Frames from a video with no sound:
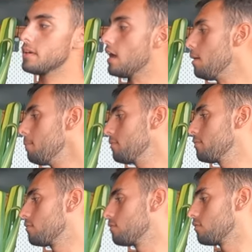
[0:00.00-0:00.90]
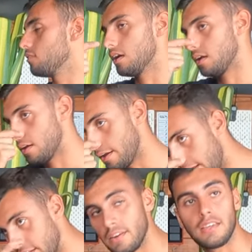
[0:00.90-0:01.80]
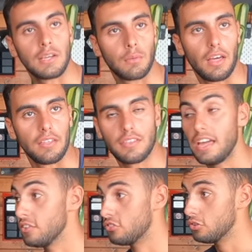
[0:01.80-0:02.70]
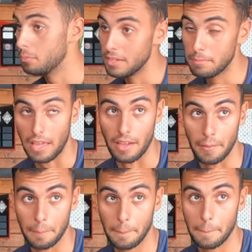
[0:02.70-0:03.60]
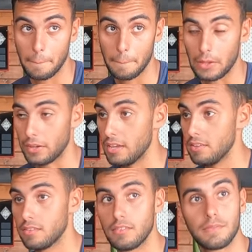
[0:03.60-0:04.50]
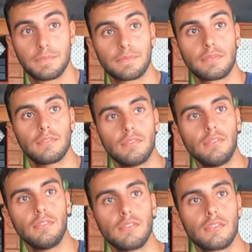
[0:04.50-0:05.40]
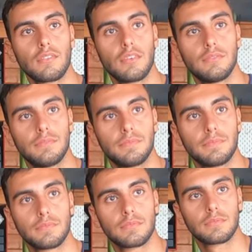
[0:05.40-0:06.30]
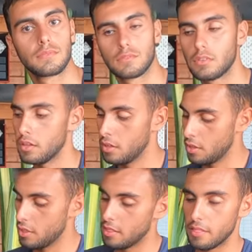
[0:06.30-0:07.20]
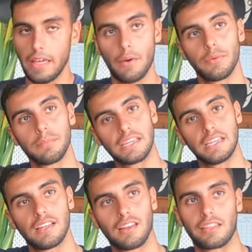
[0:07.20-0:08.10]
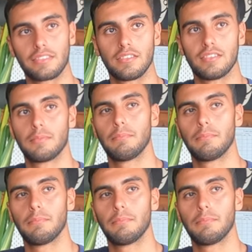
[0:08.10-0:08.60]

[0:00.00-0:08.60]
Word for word: bit up and then equalize, and it should be better. Okay? How do we inform you that we want to come up? That would be like this.